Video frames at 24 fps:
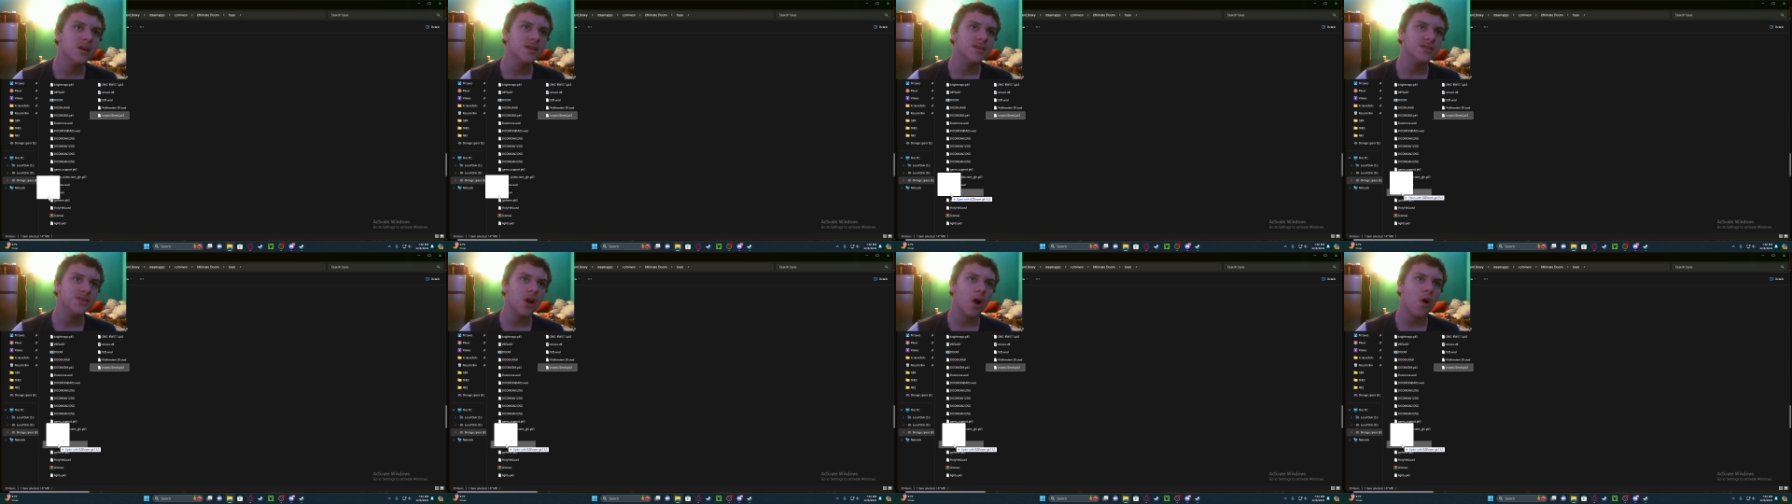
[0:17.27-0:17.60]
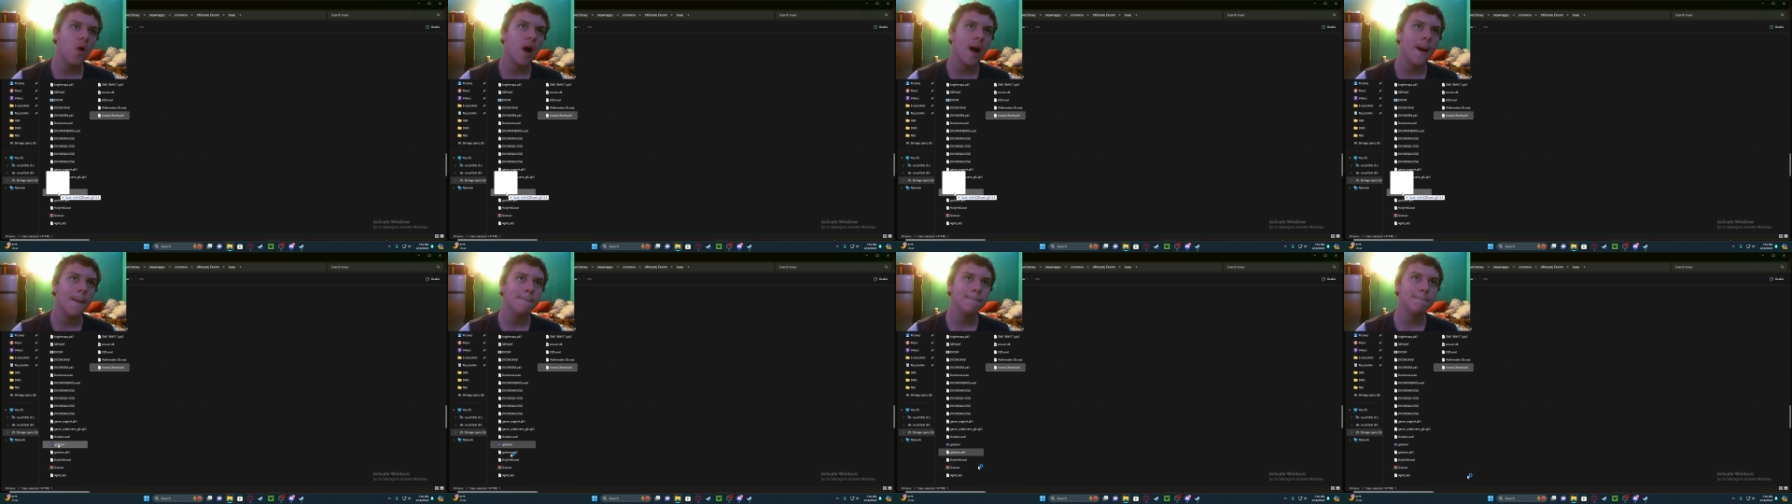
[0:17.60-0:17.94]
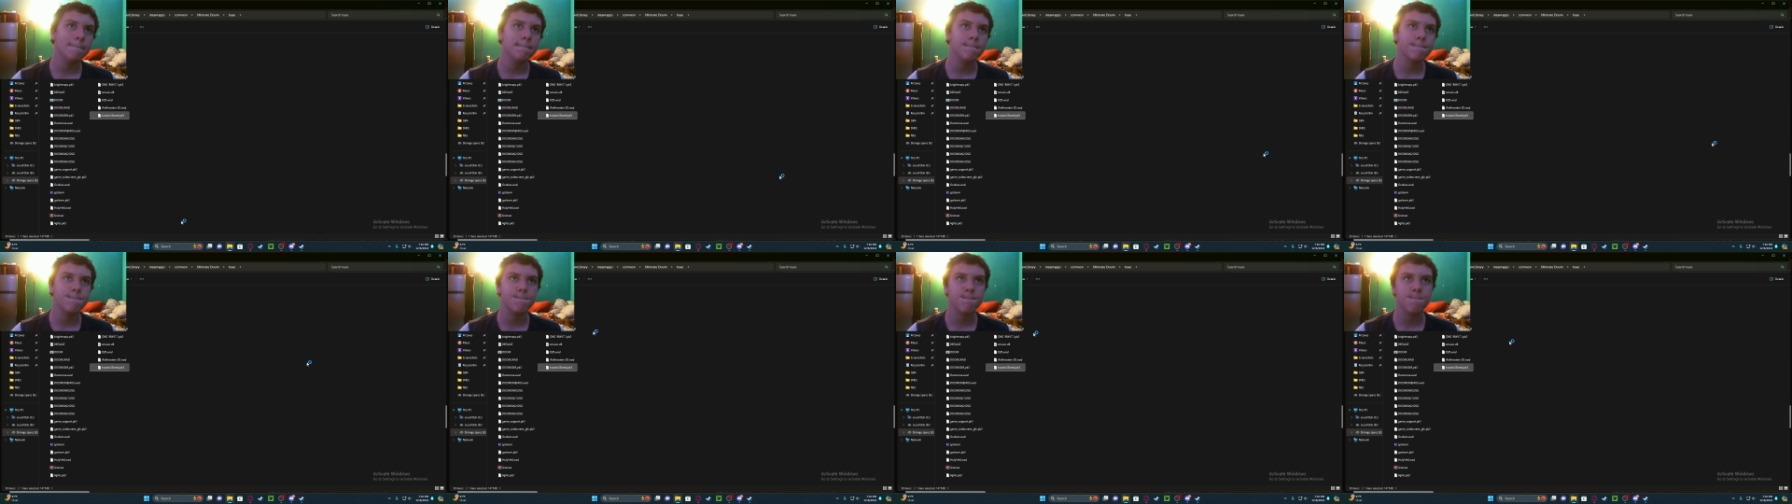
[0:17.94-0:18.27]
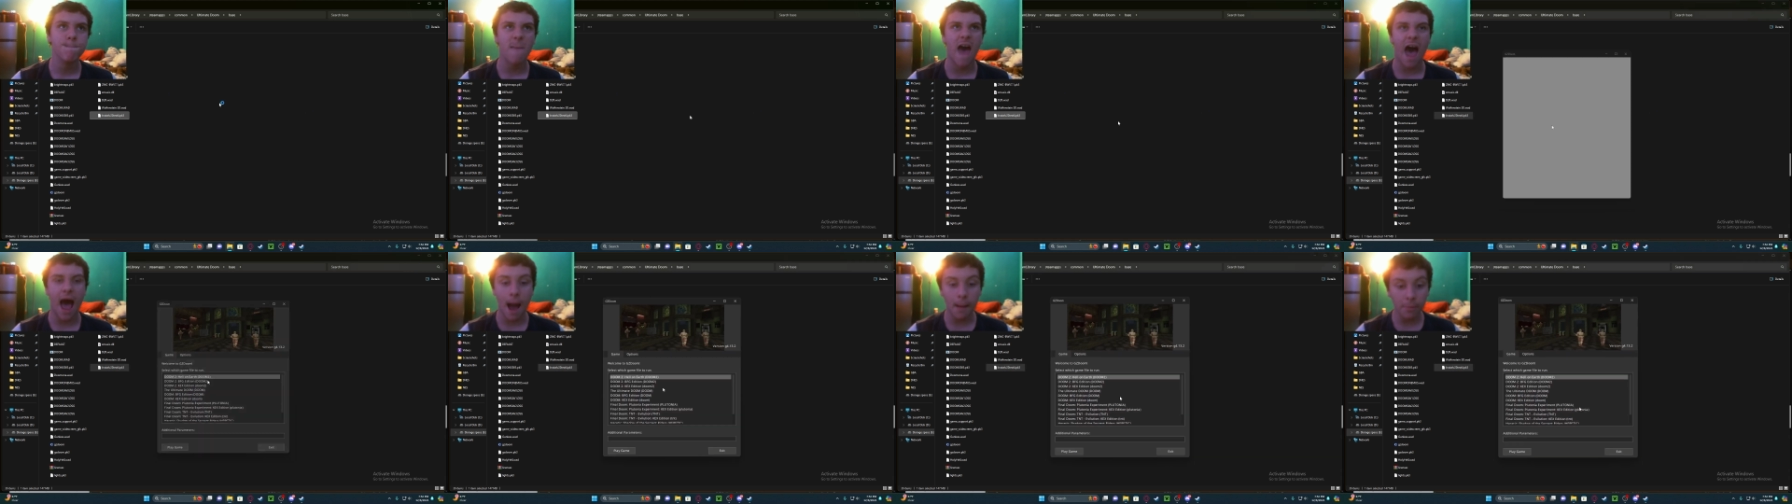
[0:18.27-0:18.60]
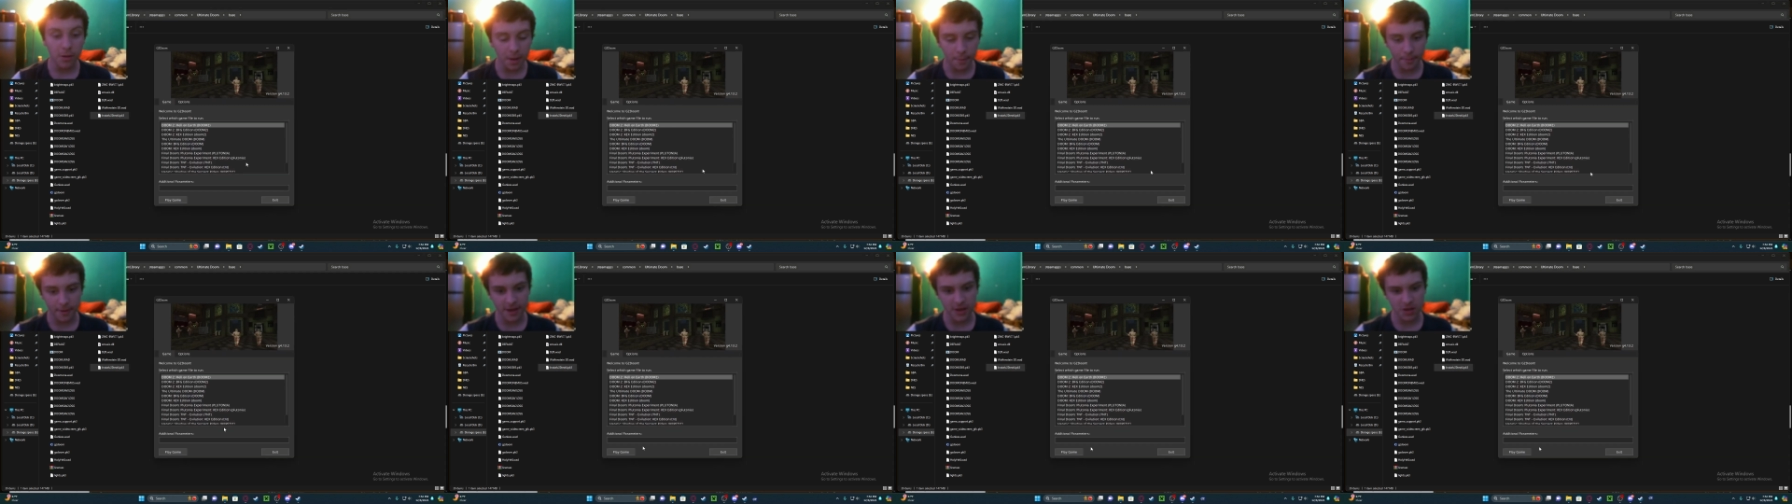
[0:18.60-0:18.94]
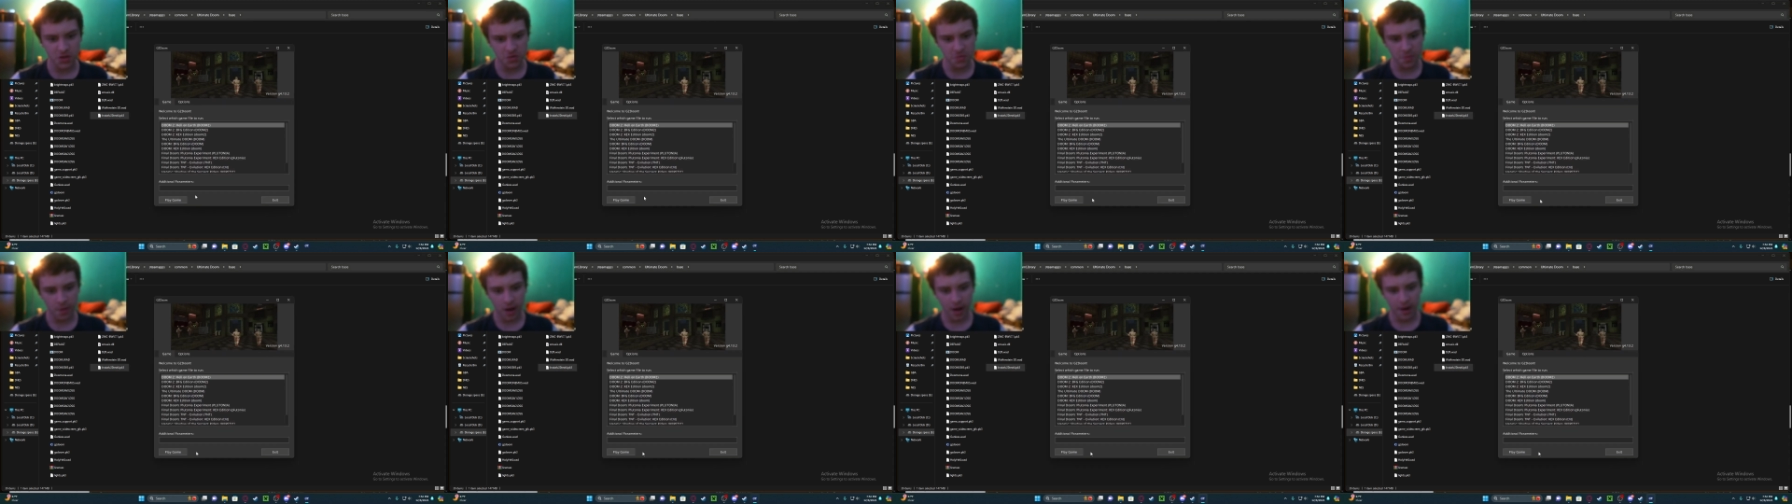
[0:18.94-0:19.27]
So, um, I'm going to play
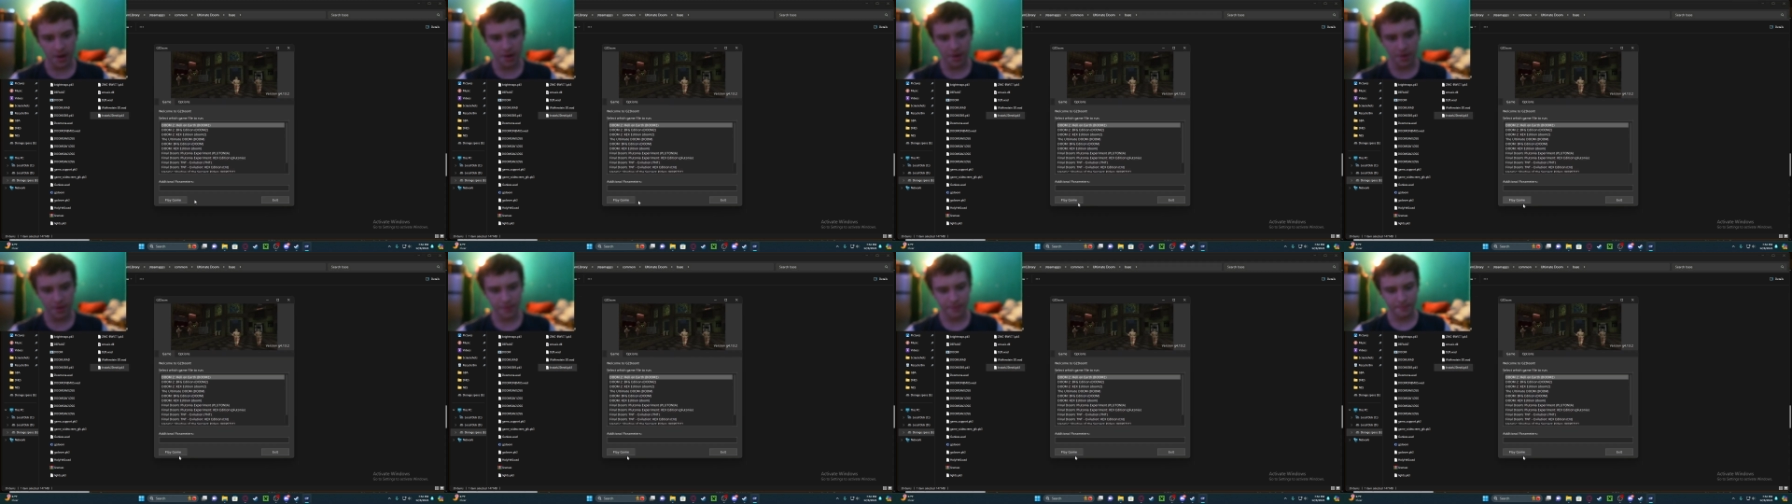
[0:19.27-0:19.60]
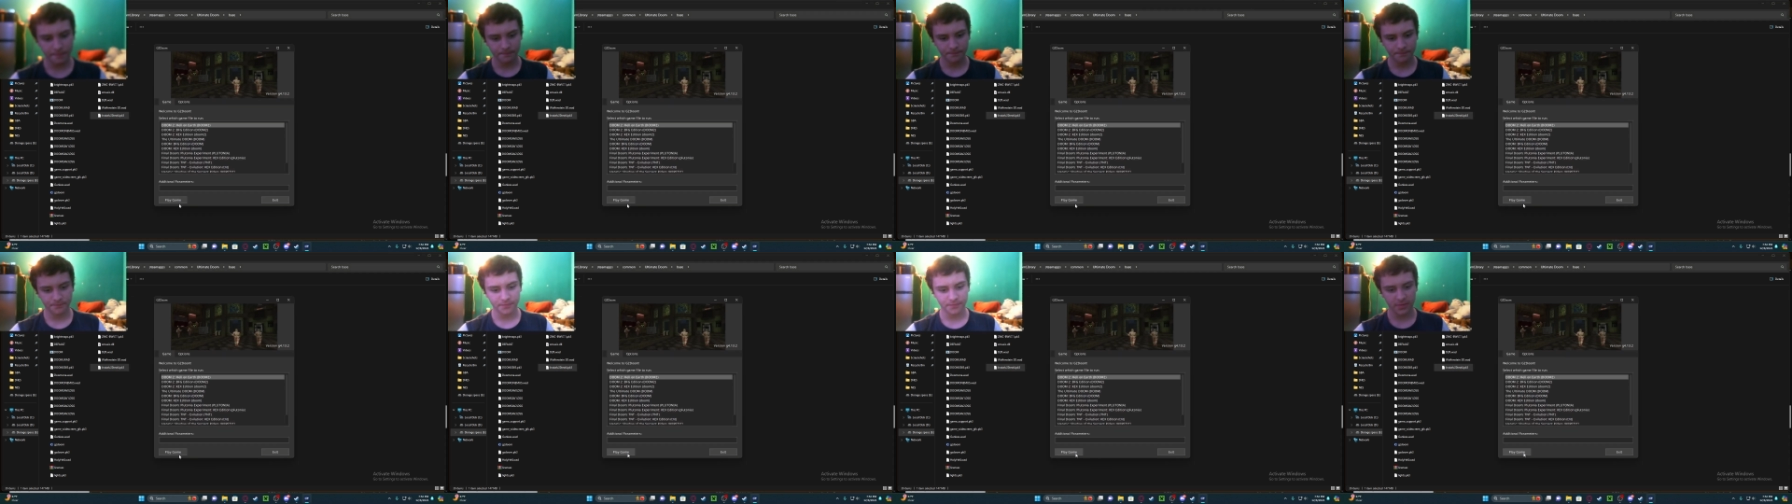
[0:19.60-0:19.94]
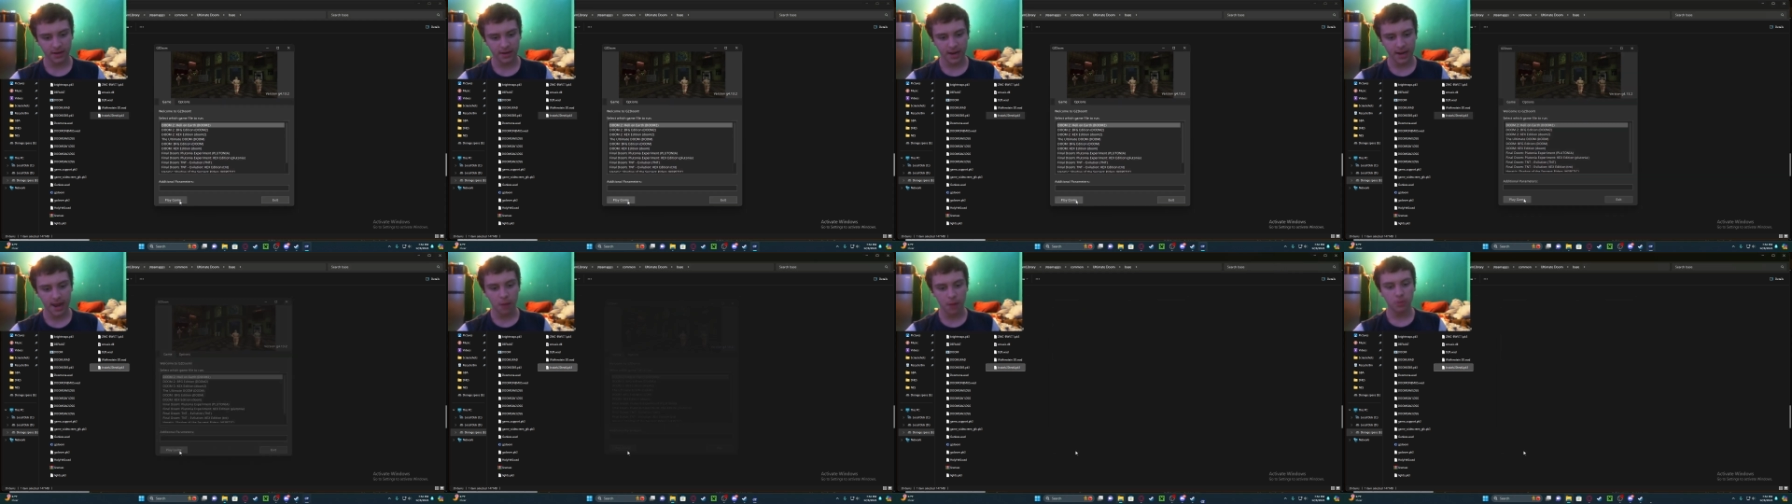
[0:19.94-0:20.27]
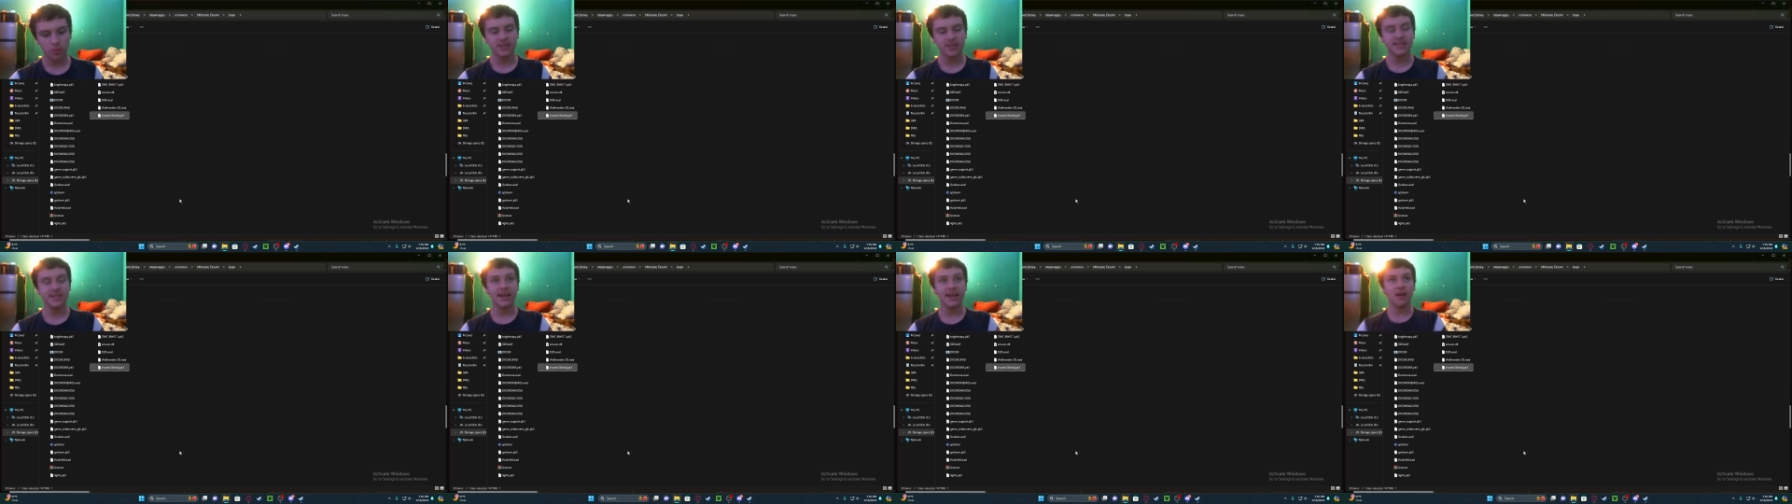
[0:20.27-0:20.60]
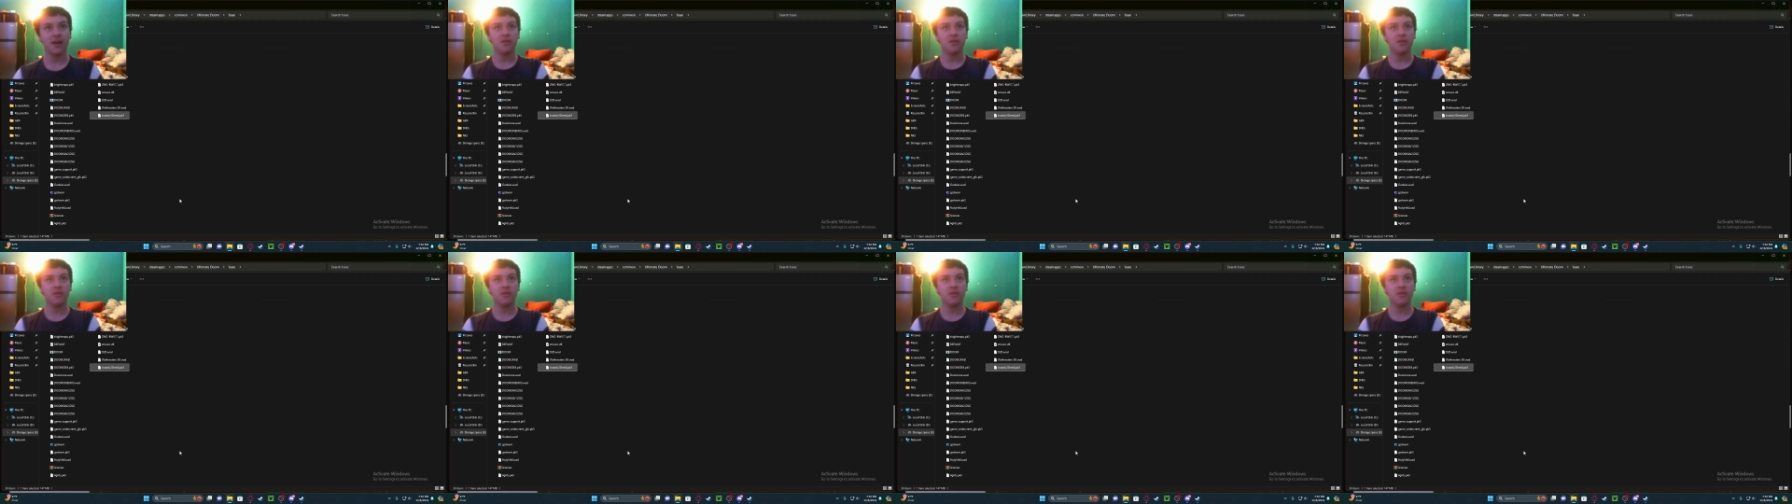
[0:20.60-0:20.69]
this mod. And we're going to see how